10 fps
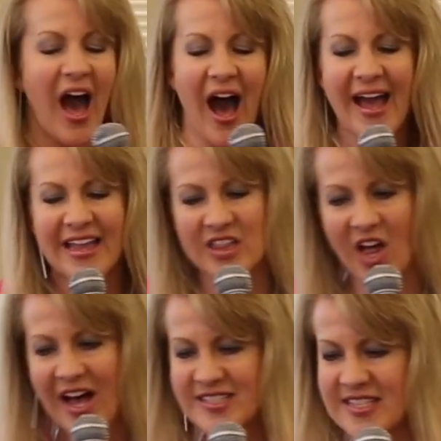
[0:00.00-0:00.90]
I
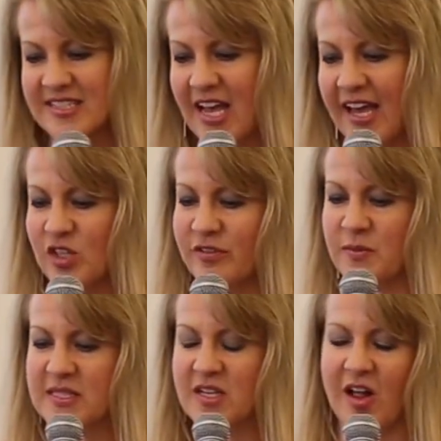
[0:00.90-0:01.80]
lost the title of
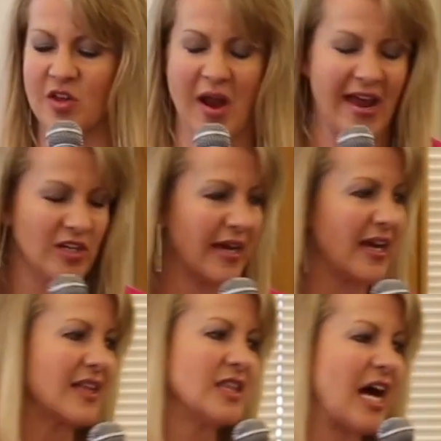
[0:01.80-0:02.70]
Miss Colorado,
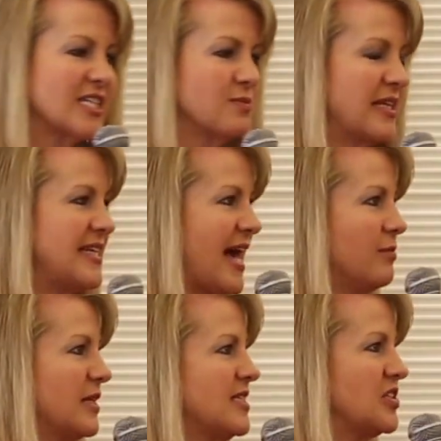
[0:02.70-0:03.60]
and I lost my
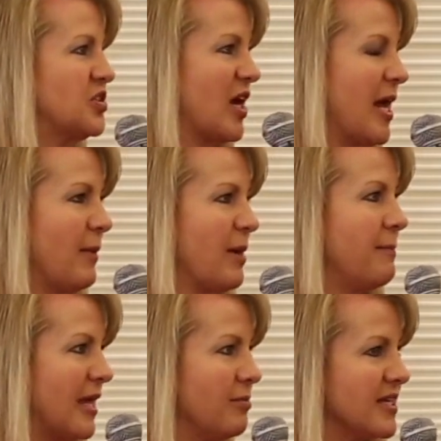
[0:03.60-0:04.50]
dad, my sister, and my
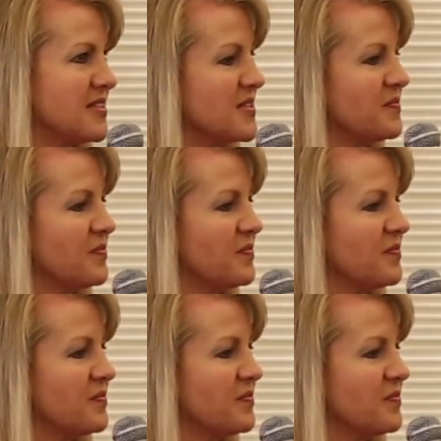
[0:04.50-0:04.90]
babies.